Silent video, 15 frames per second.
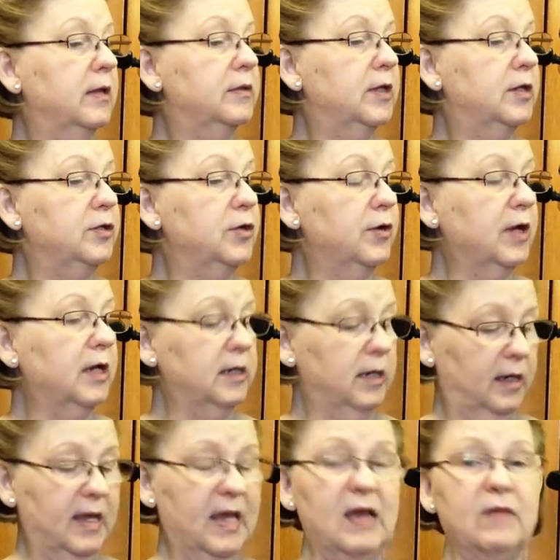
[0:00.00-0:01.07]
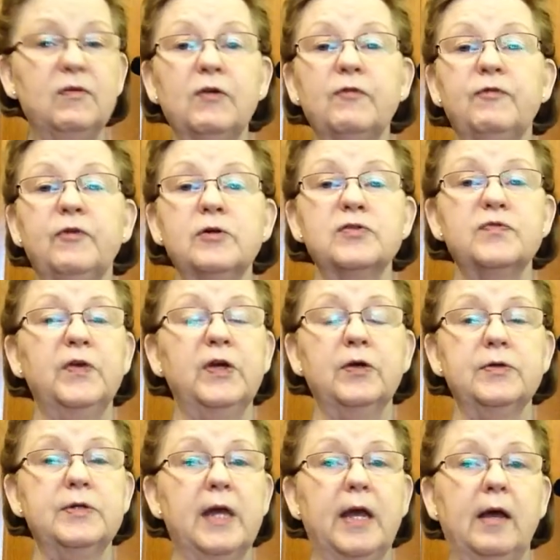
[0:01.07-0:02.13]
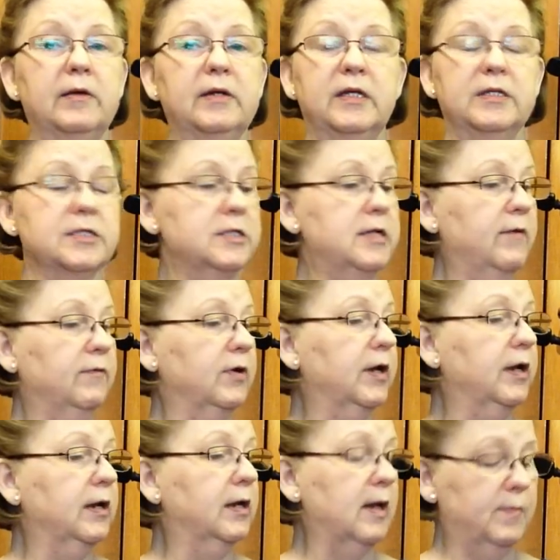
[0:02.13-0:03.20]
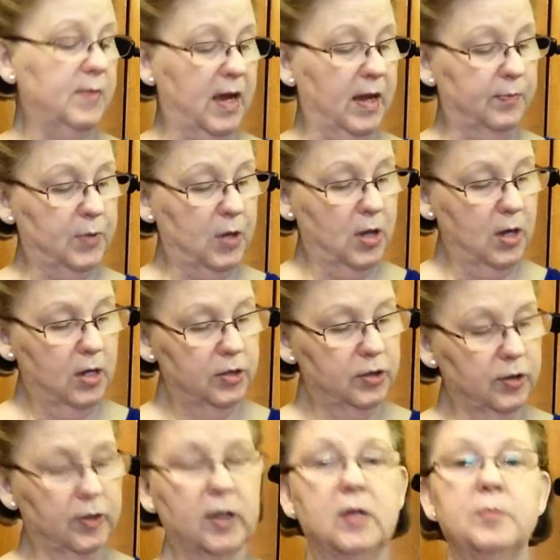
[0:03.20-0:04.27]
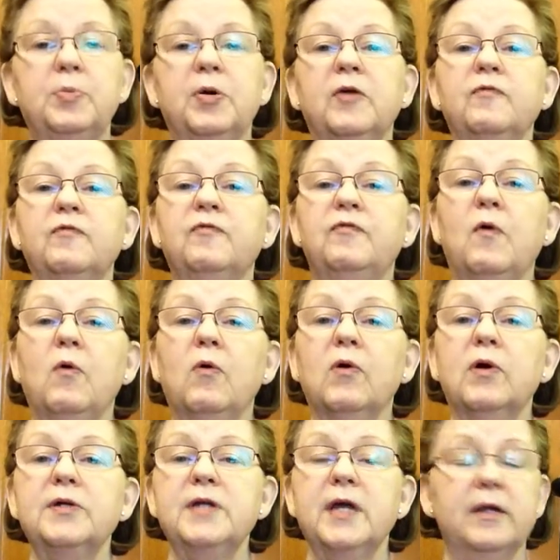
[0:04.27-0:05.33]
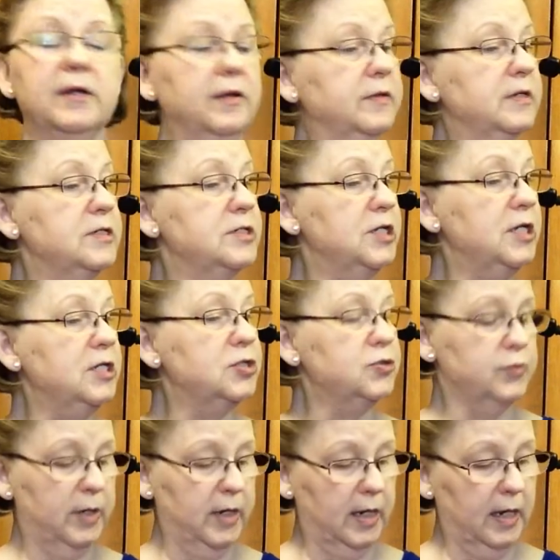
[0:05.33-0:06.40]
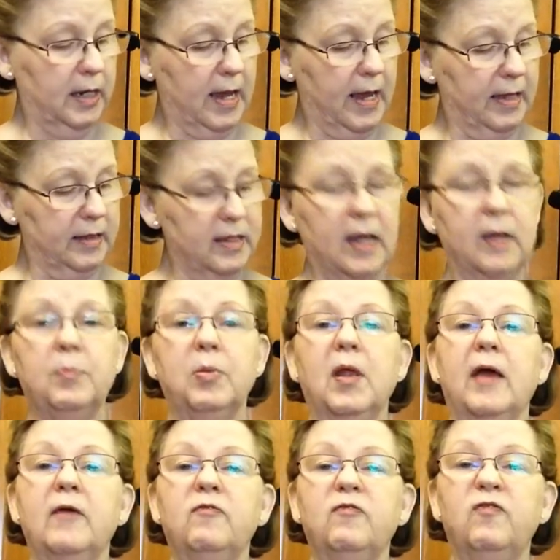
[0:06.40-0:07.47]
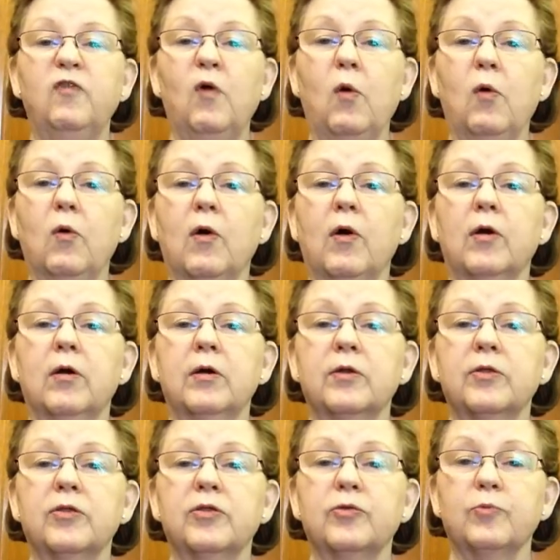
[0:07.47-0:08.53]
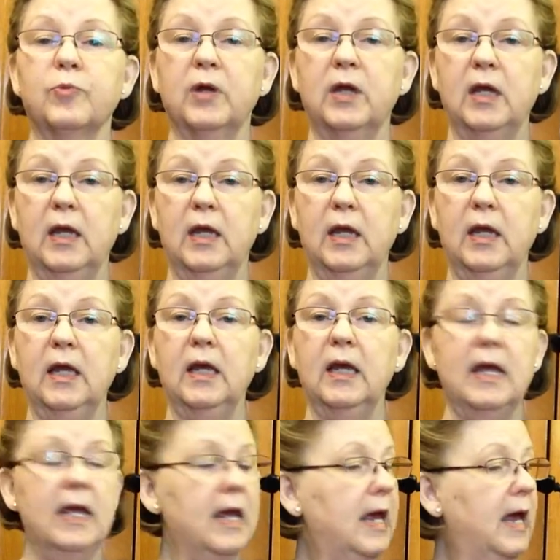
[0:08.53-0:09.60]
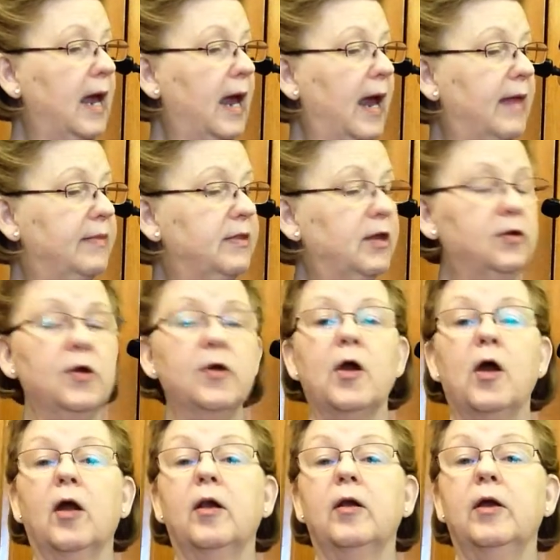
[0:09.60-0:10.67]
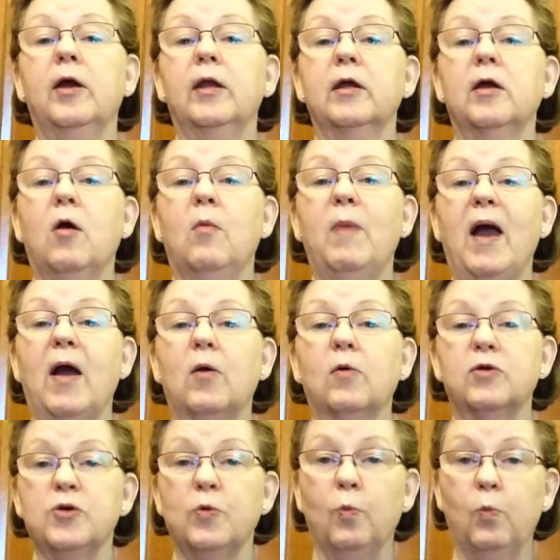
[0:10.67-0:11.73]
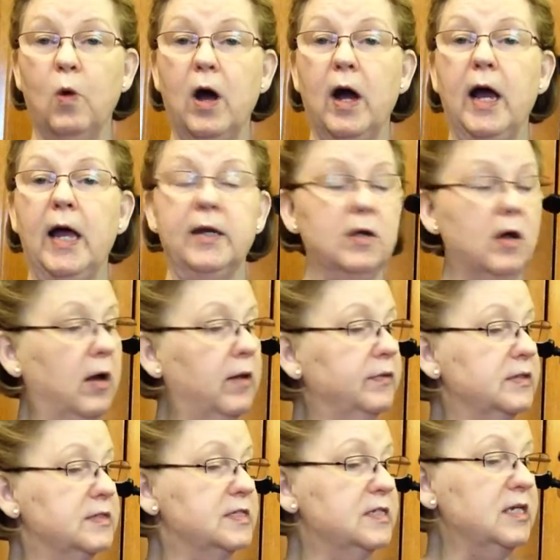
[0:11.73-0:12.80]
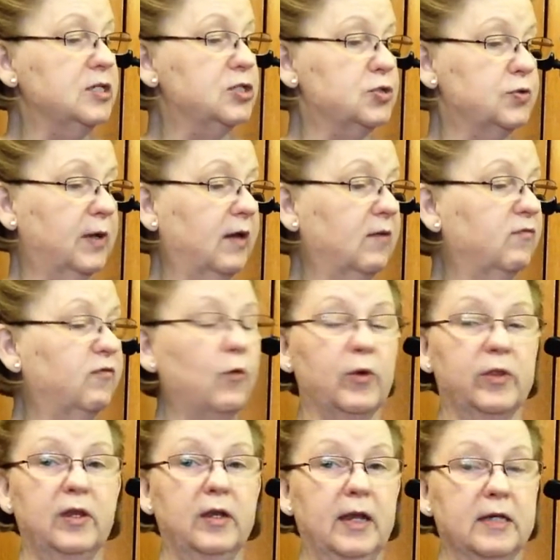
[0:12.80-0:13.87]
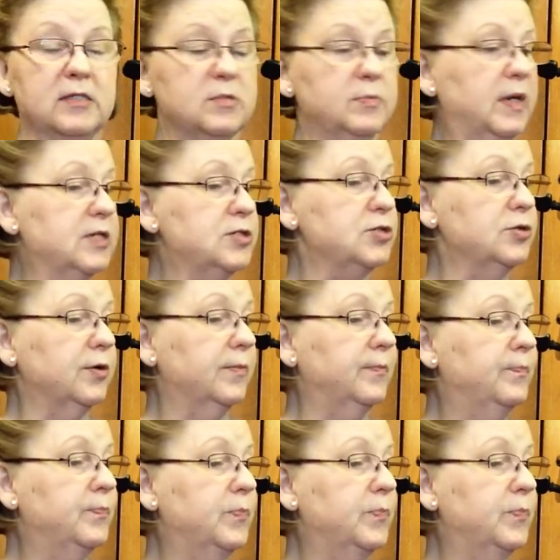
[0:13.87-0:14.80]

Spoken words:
Then you're going to leave your first finger down. It's never going to come up. You're going to put 4 down on the G string and then play 4, 3, and then you're going to go back to 1 on the C string for the next measure.